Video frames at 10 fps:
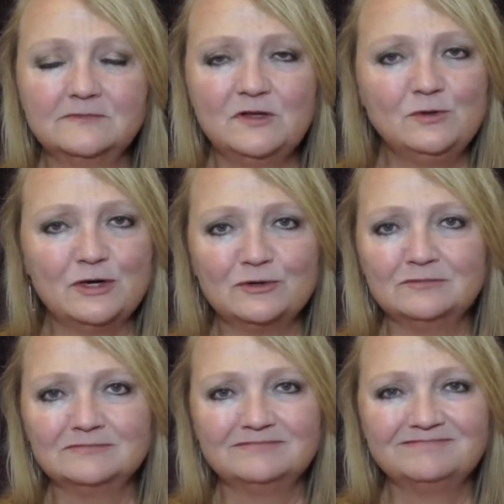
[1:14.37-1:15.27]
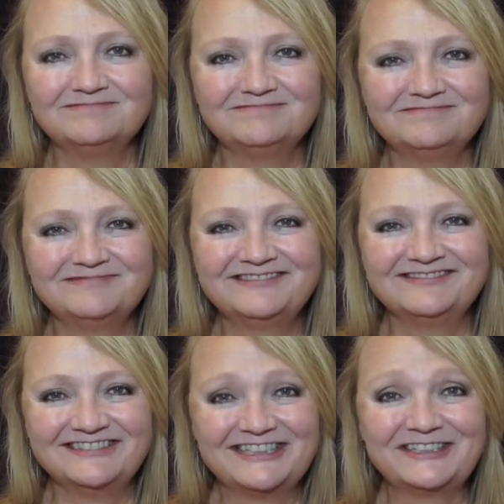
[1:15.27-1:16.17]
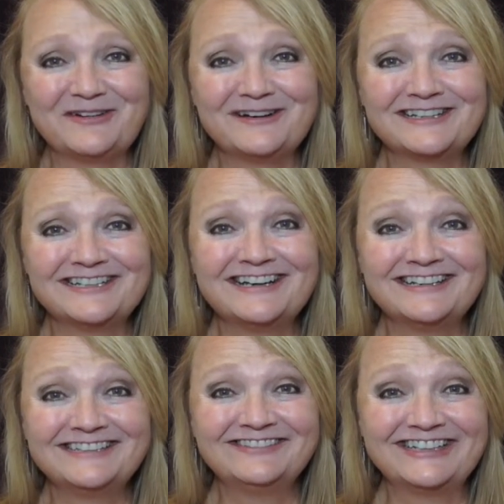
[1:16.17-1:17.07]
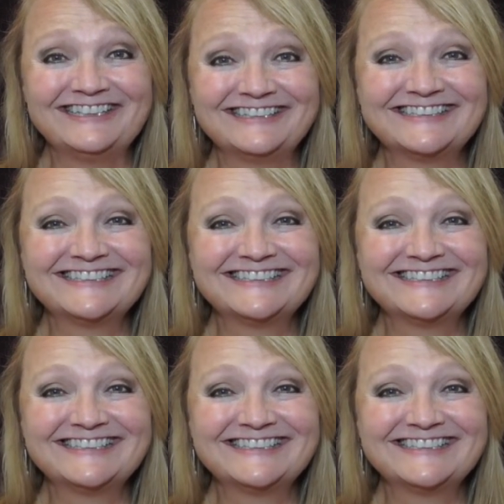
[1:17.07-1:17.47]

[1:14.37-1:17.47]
you know, we could go on and on, right?